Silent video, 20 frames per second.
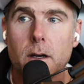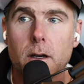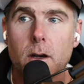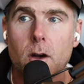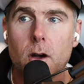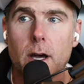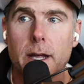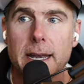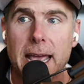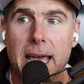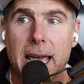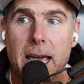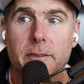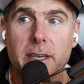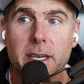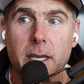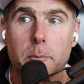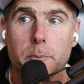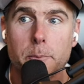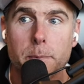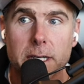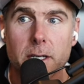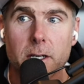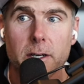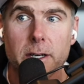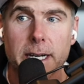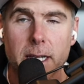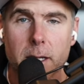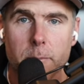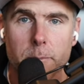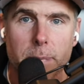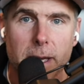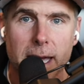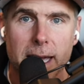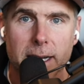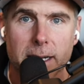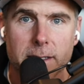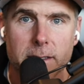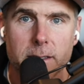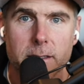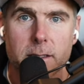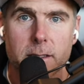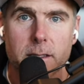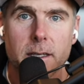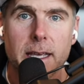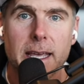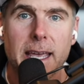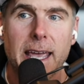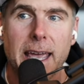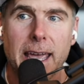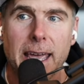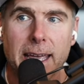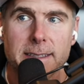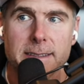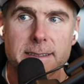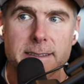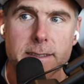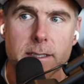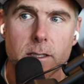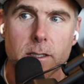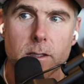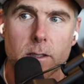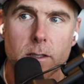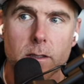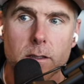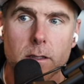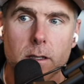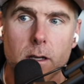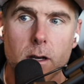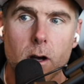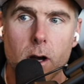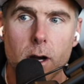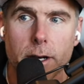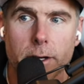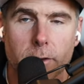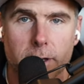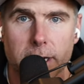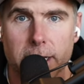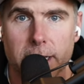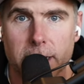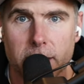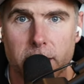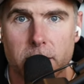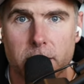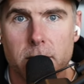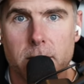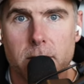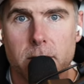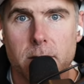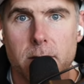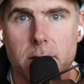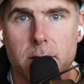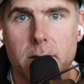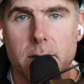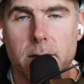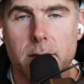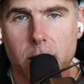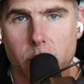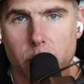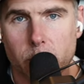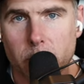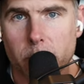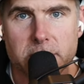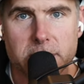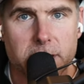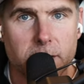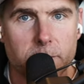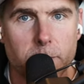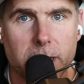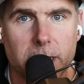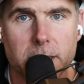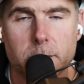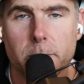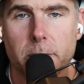on having a bigger impact and still honoring the commitments I've made to